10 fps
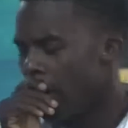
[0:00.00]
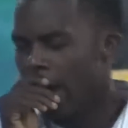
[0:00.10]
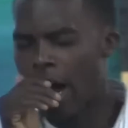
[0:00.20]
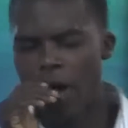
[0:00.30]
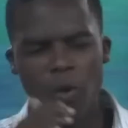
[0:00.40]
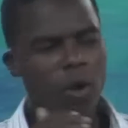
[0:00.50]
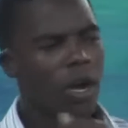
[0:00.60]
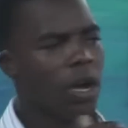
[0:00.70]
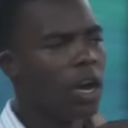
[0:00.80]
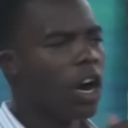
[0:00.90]
how
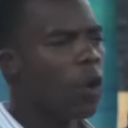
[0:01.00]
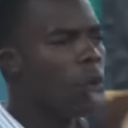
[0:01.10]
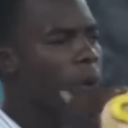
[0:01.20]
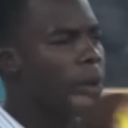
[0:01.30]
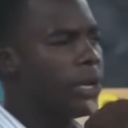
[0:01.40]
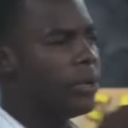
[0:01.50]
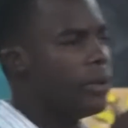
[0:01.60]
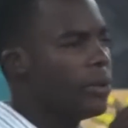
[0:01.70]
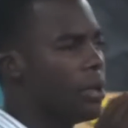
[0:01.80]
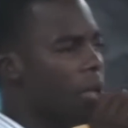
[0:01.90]
a woman
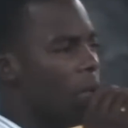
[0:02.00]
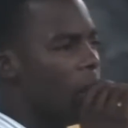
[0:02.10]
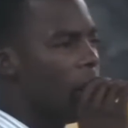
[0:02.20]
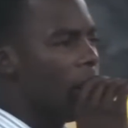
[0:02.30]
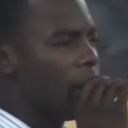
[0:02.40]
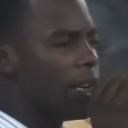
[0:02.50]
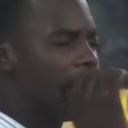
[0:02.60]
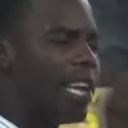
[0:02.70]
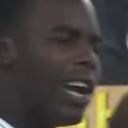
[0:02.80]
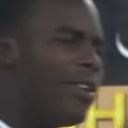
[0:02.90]
can